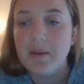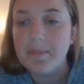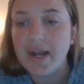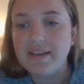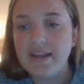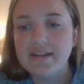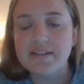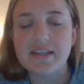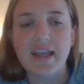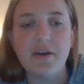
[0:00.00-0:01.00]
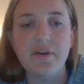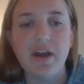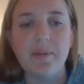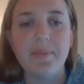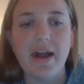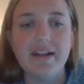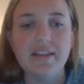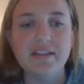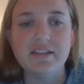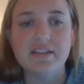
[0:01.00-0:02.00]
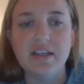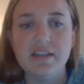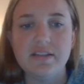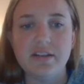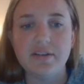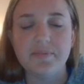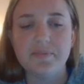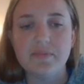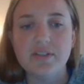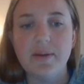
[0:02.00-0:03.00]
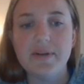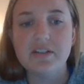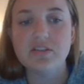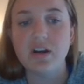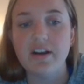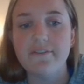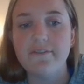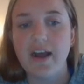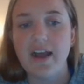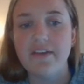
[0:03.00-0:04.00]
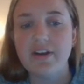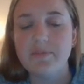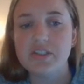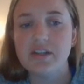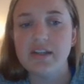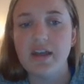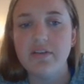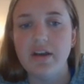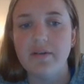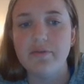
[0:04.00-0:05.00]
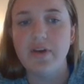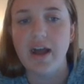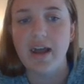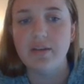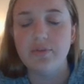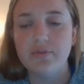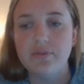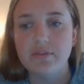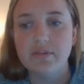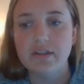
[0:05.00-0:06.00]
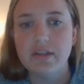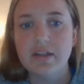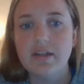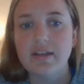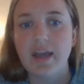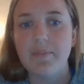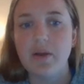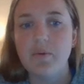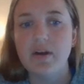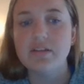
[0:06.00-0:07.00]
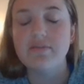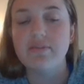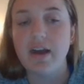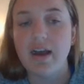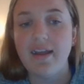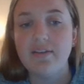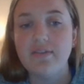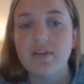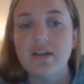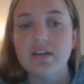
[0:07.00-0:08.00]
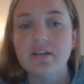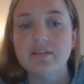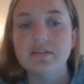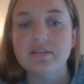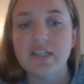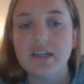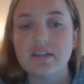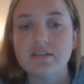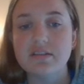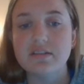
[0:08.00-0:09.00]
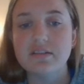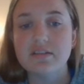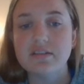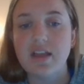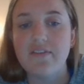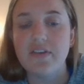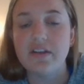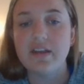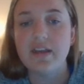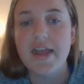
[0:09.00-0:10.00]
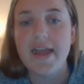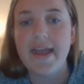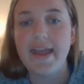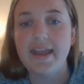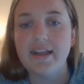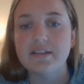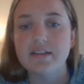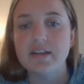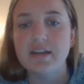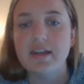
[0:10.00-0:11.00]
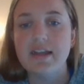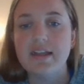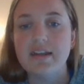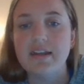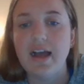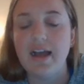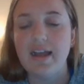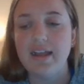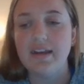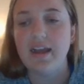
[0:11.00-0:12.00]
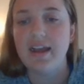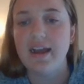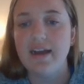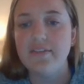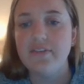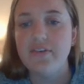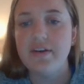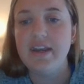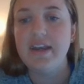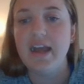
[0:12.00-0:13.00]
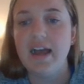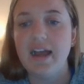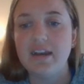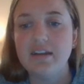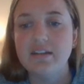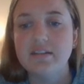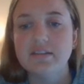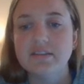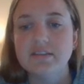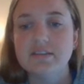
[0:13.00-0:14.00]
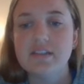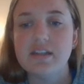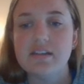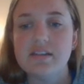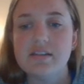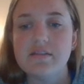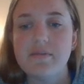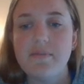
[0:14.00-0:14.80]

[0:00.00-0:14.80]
But I like to count up. I think that's easier. So I'm going to start at 5 and I'm just going to count up. 5, count by ones, 5, 6, 7, 8, 9. I have 9 cents.